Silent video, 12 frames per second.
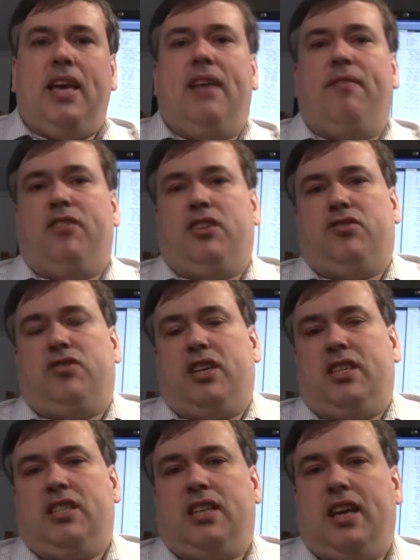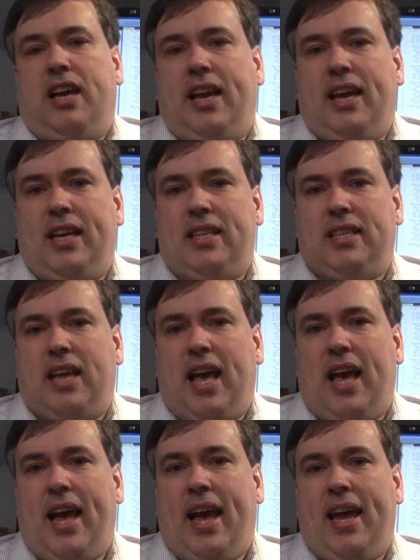Public key infrastructure
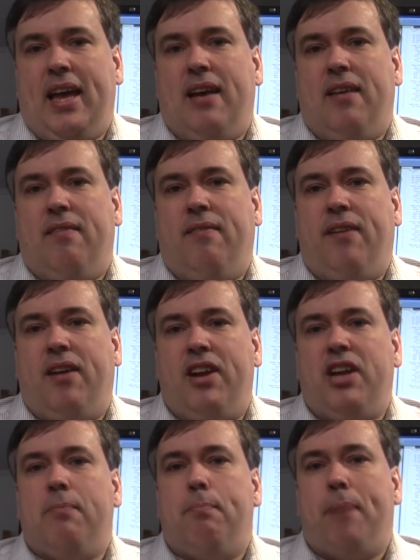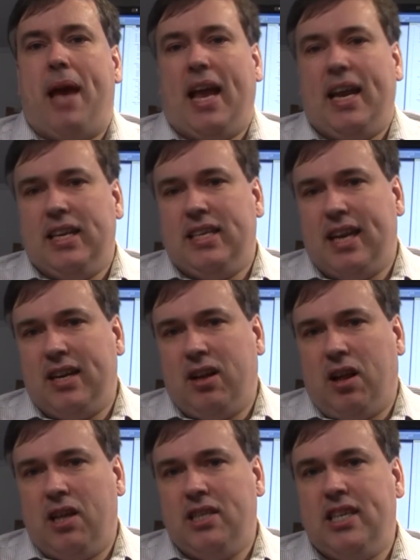is a very
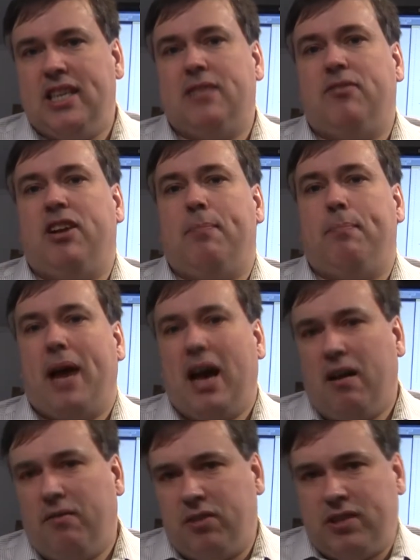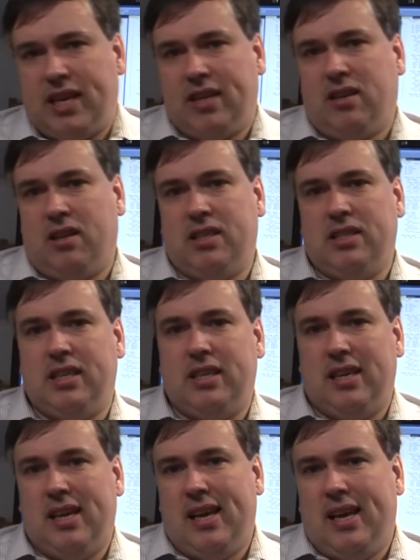compelling technology, it's a very powerful
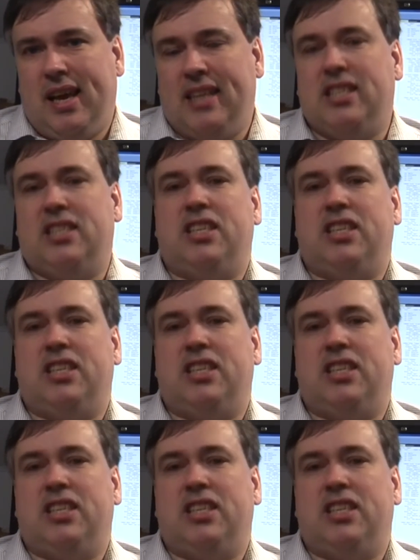technology,